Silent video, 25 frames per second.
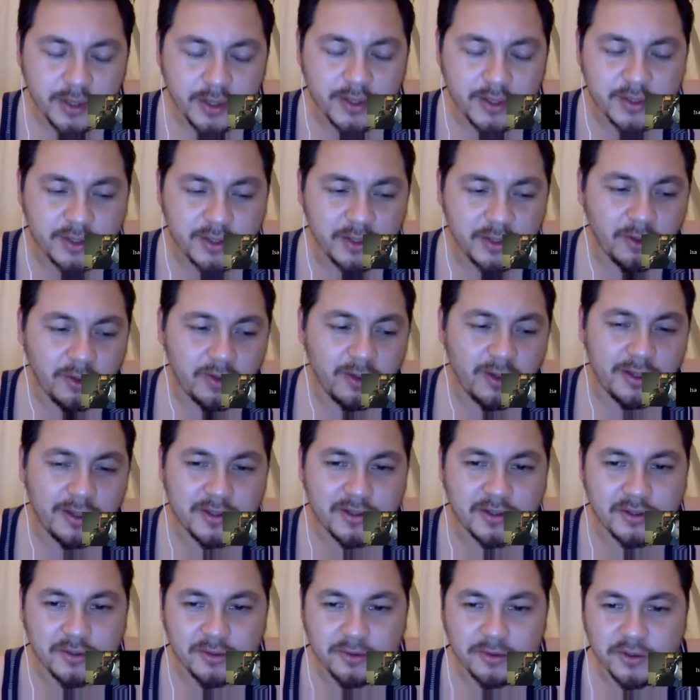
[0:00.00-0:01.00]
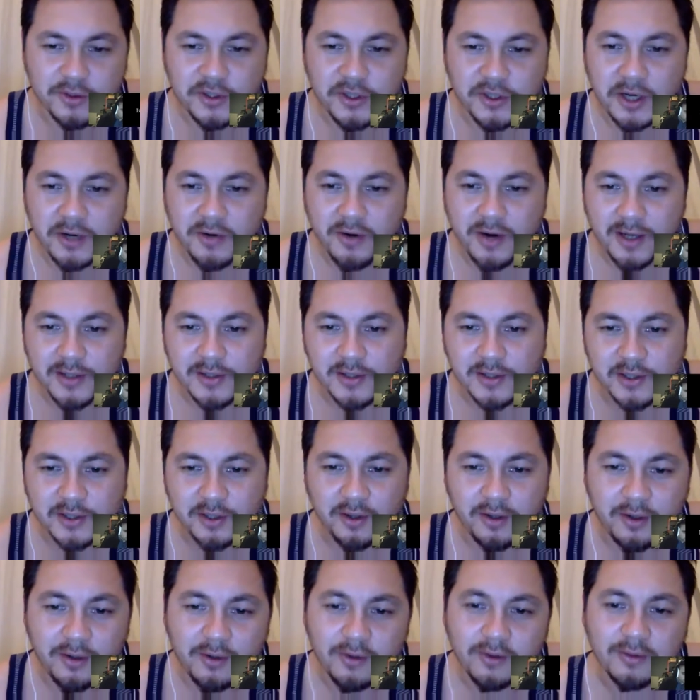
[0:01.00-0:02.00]
So not like sort of ziggurat
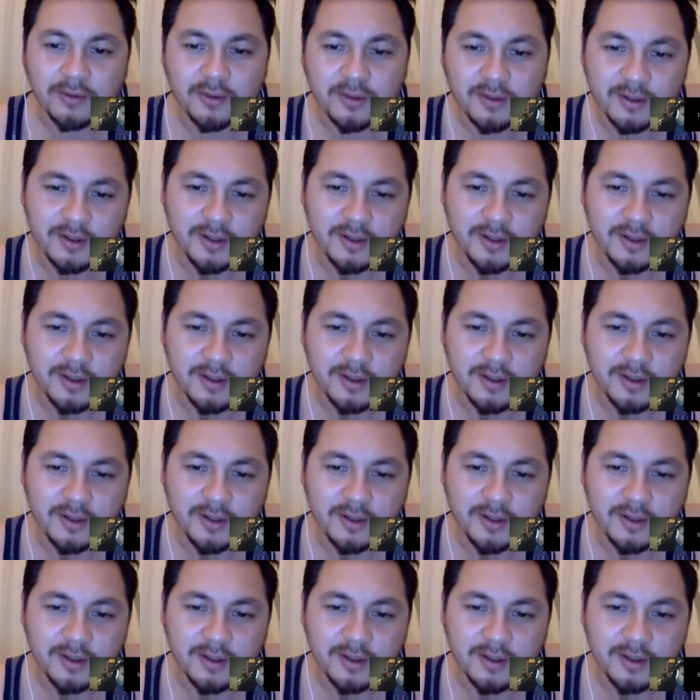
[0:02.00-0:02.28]
style,